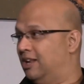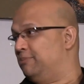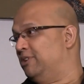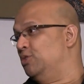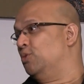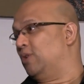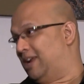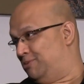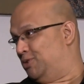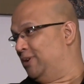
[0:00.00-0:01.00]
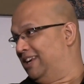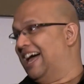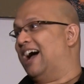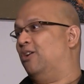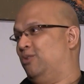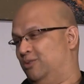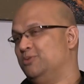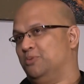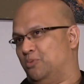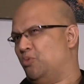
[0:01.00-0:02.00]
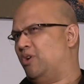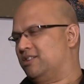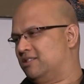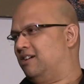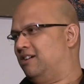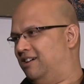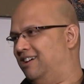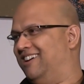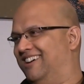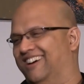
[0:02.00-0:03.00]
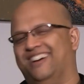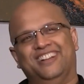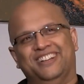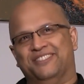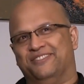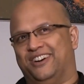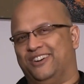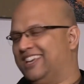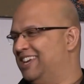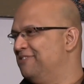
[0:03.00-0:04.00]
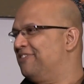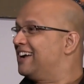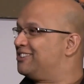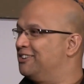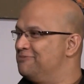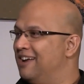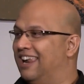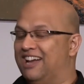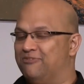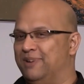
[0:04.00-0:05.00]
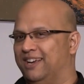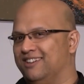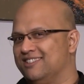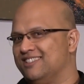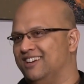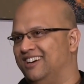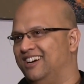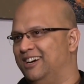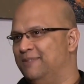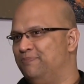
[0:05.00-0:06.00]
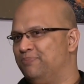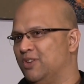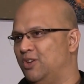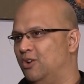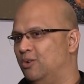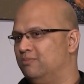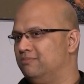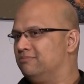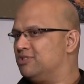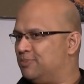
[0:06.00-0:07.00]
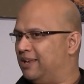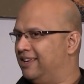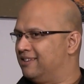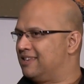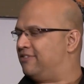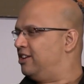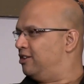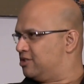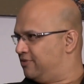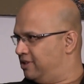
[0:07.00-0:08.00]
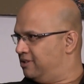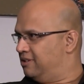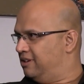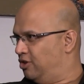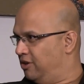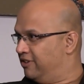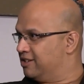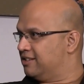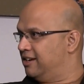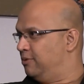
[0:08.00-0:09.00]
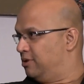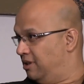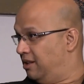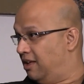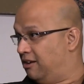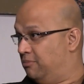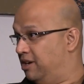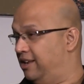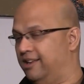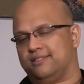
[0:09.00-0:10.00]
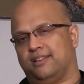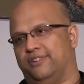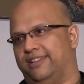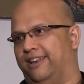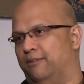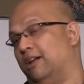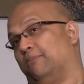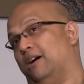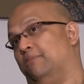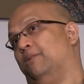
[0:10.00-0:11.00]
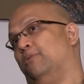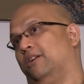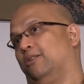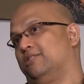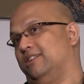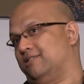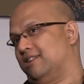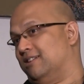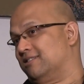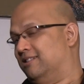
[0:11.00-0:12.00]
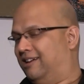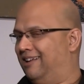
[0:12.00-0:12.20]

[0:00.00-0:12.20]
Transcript: let me do what I'm doing now was a very key factor of my life because, spending 7 years in university with a lot of money and stuff, and then I'm like, Mom, I want to go teach salsa.